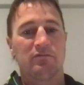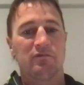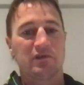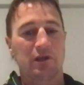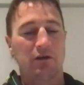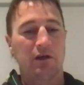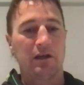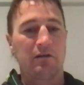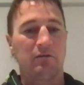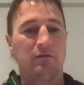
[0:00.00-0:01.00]

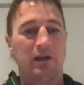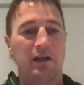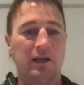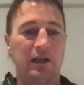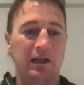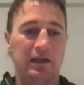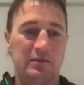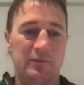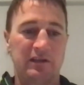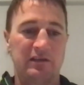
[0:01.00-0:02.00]
and that gets
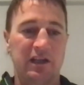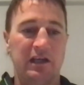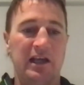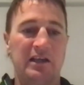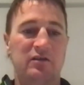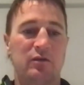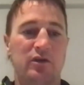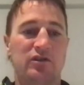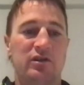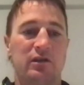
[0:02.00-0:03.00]
back to that last
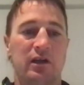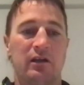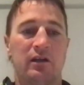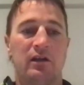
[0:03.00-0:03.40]
question, like